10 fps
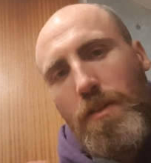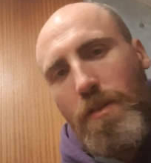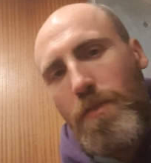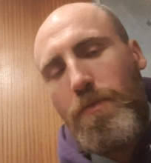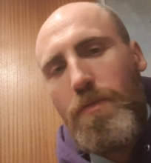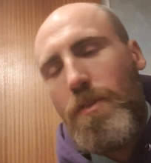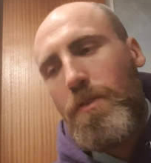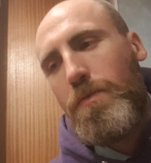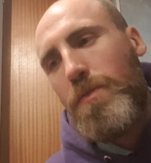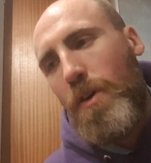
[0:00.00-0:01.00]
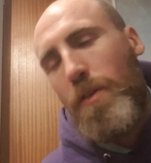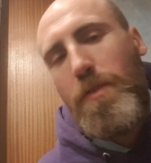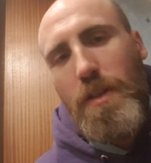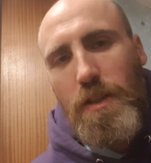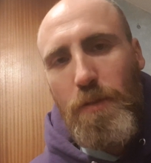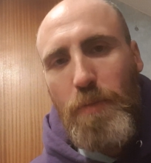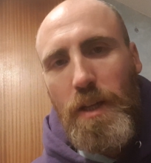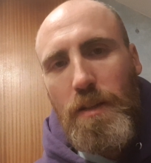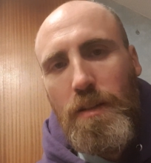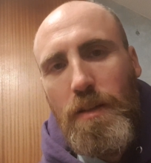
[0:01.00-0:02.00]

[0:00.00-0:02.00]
of often young men.